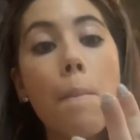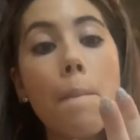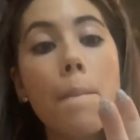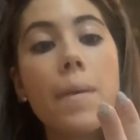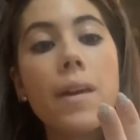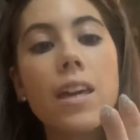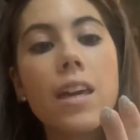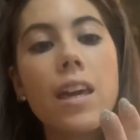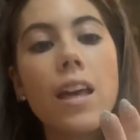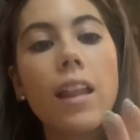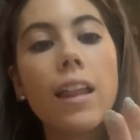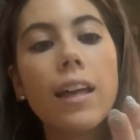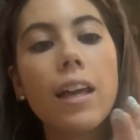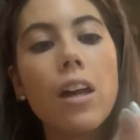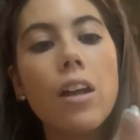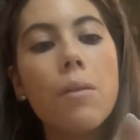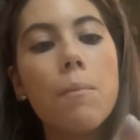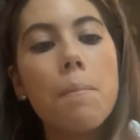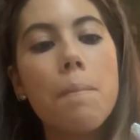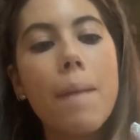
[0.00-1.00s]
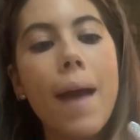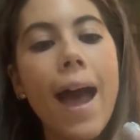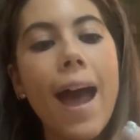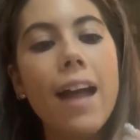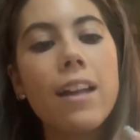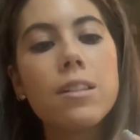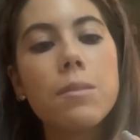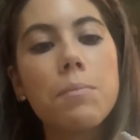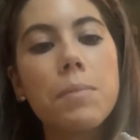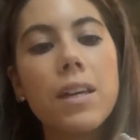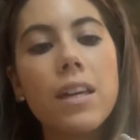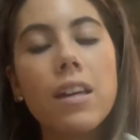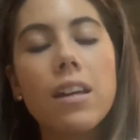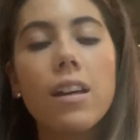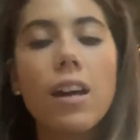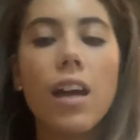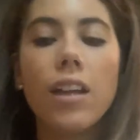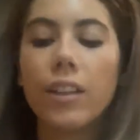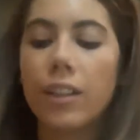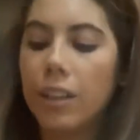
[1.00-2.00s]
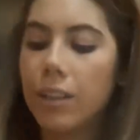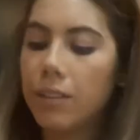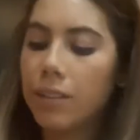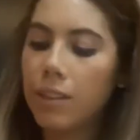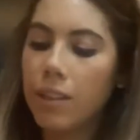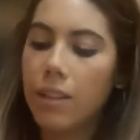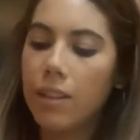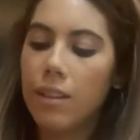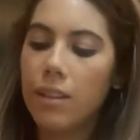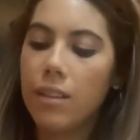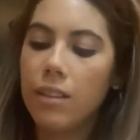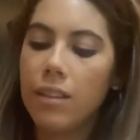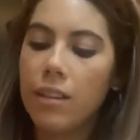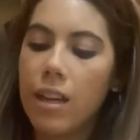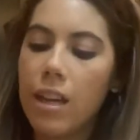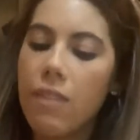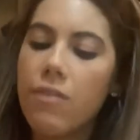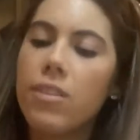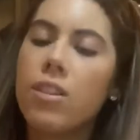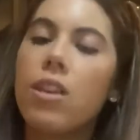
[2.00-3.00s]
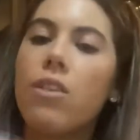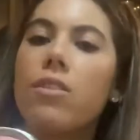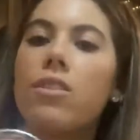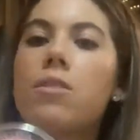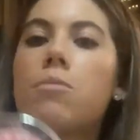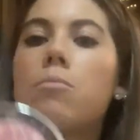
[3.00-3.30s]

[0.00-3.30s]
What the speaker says: pink, like a matte pink color. Even though it's